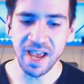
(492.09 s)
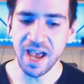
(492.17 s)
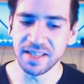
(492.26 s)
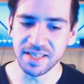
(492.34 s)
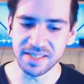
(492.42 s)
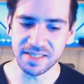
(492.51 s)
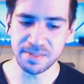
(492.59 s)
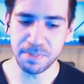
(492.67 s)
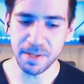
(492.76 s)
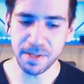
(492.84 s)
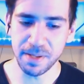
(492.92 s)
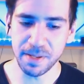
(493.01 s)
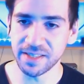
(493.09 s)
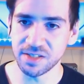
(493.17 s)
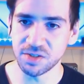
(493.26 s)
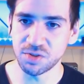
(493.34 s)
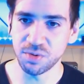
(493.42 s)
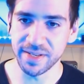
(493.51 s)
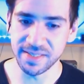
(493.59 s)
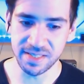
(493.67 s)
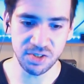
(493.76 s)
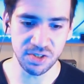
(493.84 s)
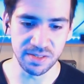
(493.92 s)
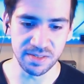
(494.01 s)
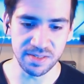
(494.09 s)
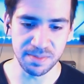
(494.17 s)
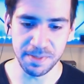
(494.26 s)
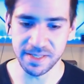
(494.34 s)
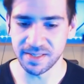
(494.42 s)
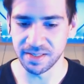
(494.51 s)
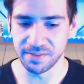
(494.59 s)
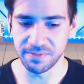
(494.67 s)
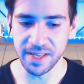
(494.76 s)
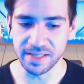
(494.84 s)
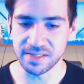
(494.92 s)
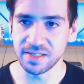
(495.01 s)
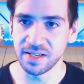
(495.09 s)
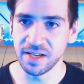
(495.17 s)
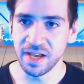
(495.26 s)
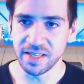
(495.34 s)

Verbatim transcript: and then specifying the transitions based on events.